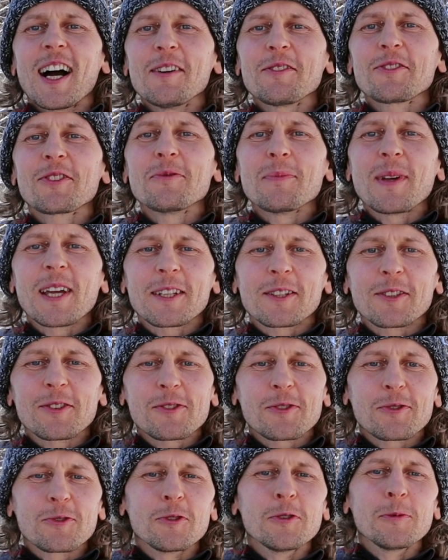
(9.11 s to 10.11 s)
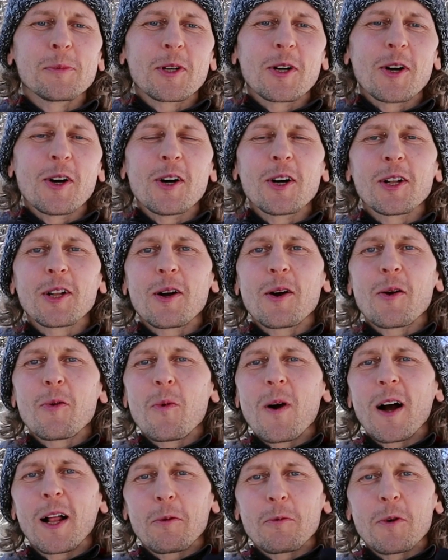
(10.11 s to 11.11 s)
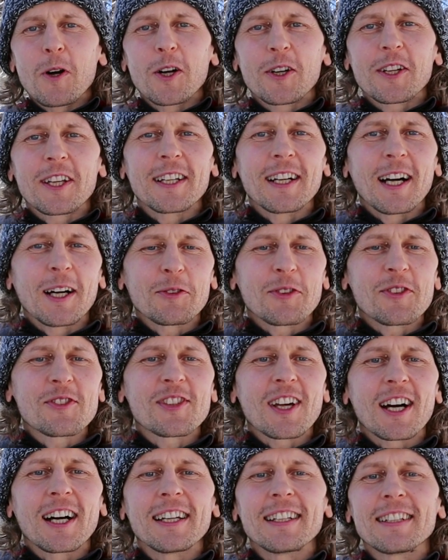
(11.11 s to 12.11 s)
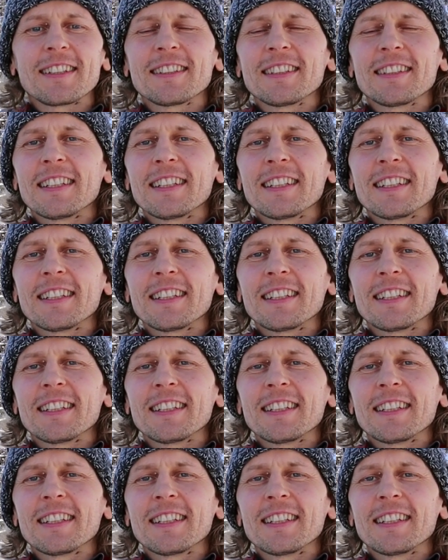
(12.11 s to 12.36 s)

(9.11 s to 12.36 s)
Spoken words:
how to make a Zoom call while walking outside.